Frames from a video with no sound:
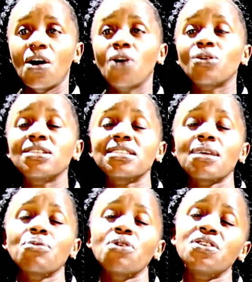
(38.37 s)
Or what are
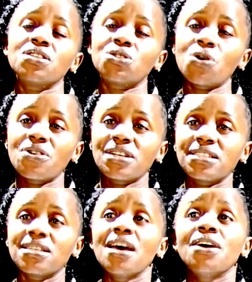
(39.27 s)
some of the
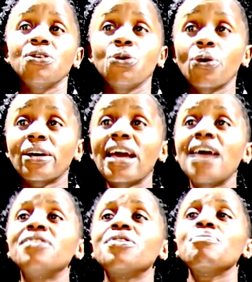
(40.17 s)
stories you
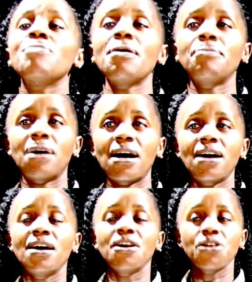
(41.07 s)
can
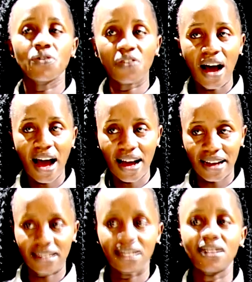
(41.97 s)
remember you've
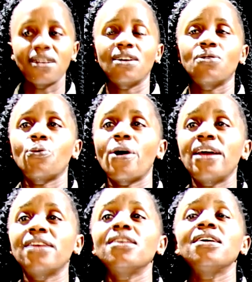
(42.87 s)
heard
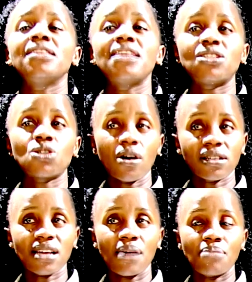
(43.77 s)
when they
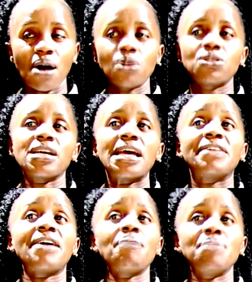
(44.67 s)
talked about
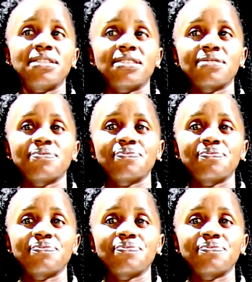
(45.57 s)
a rabbit?